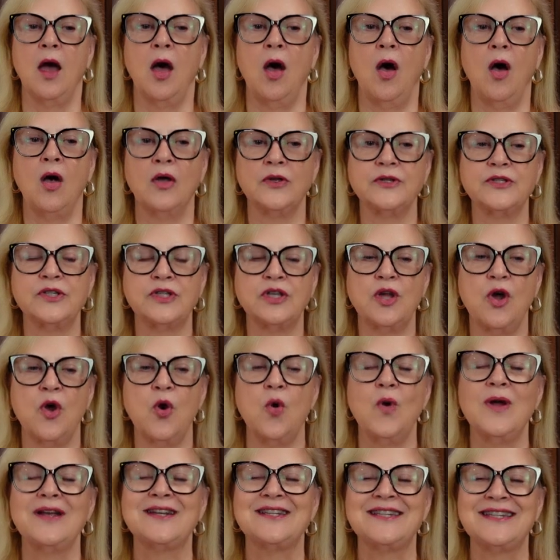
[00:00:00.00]

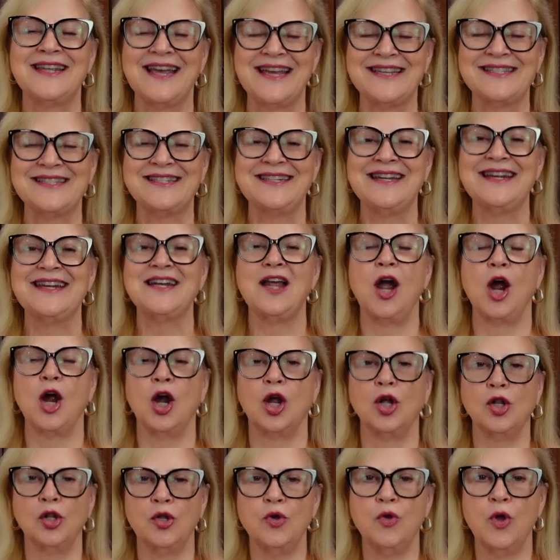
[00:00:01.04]
also testing
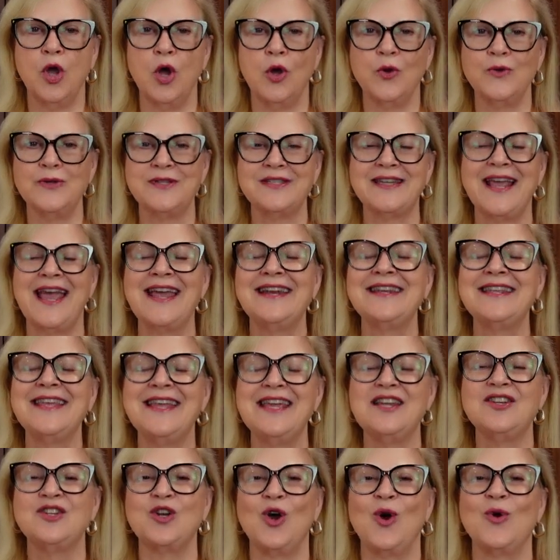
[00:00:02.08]
our glucose and
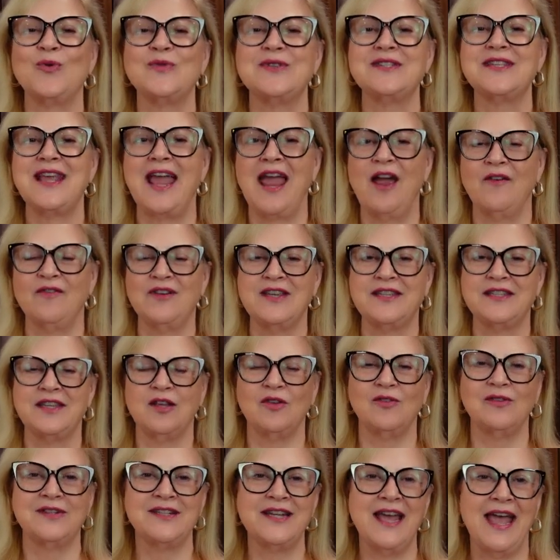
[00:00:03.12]
ketones every
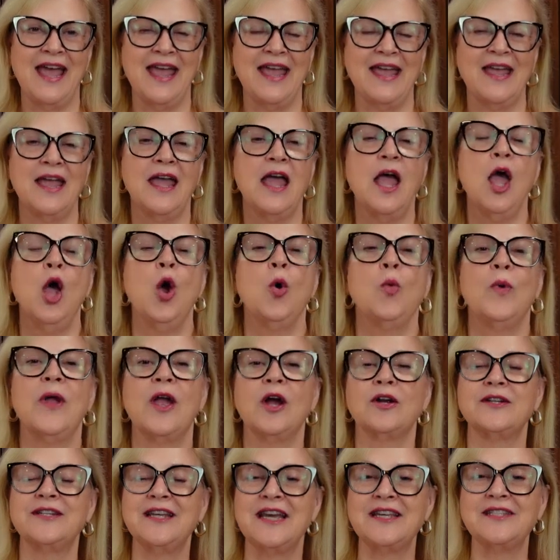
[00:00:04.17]
single day. We
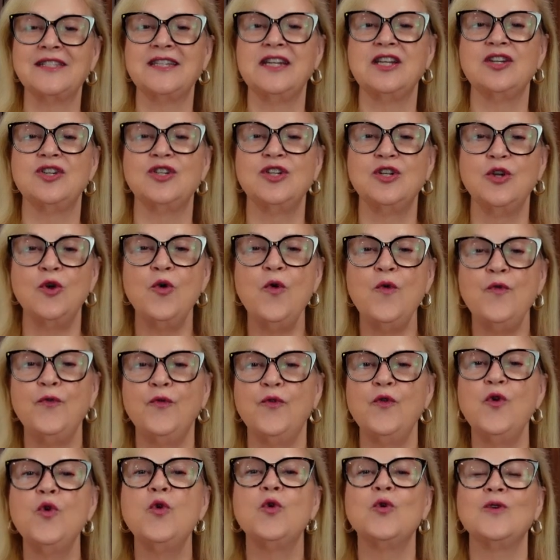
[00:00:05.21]
are testing two
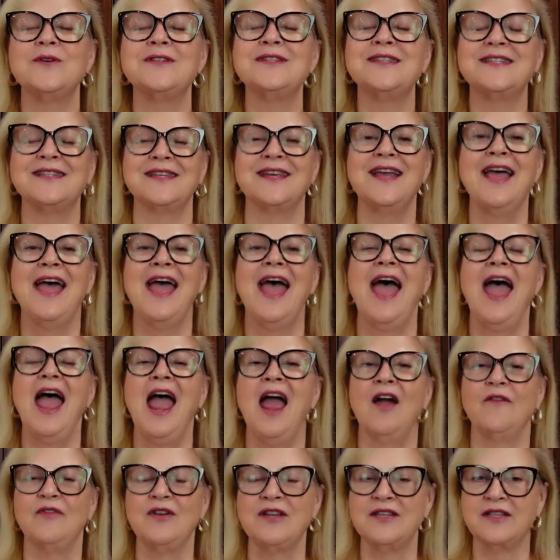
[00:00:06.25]
foods
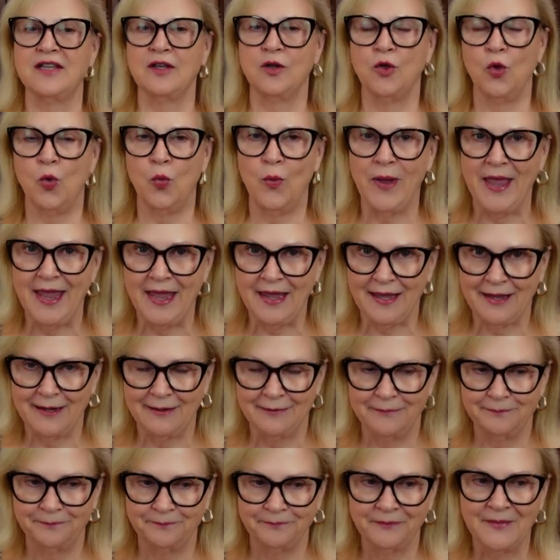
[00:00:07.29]
every single week.
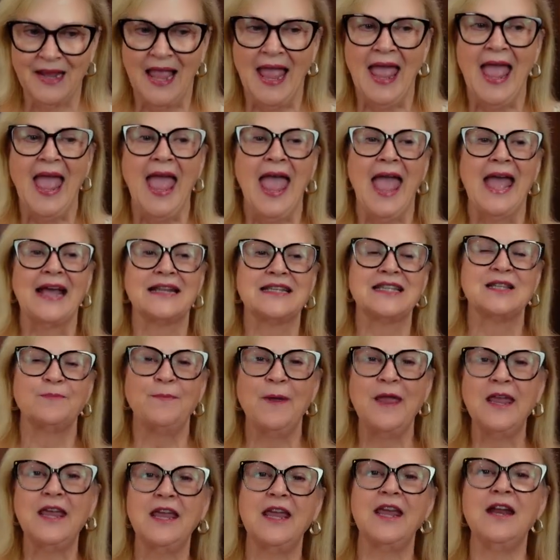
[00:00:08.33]
And
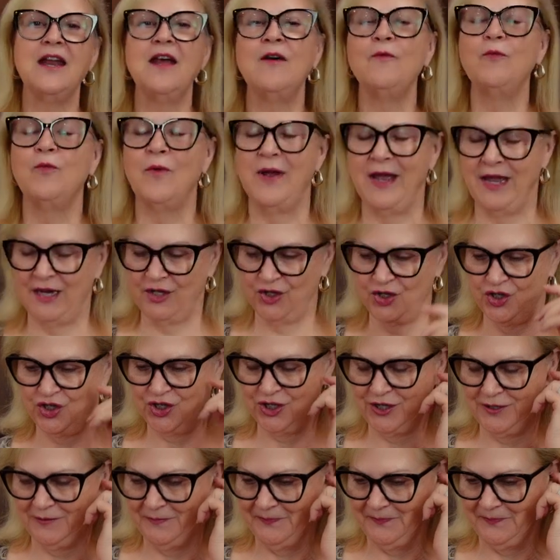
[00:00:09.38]
speaking of
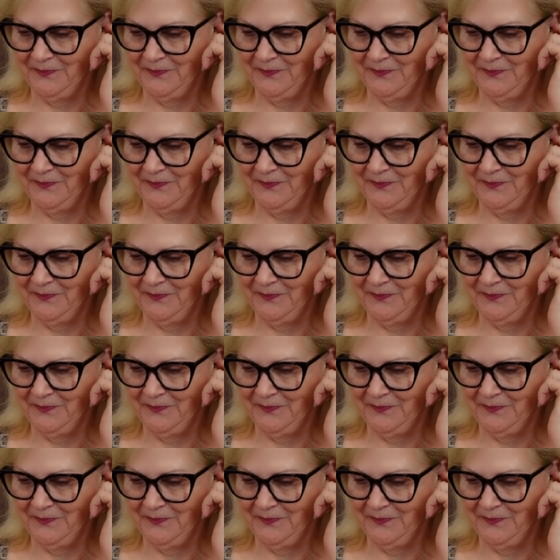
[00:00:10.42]
which,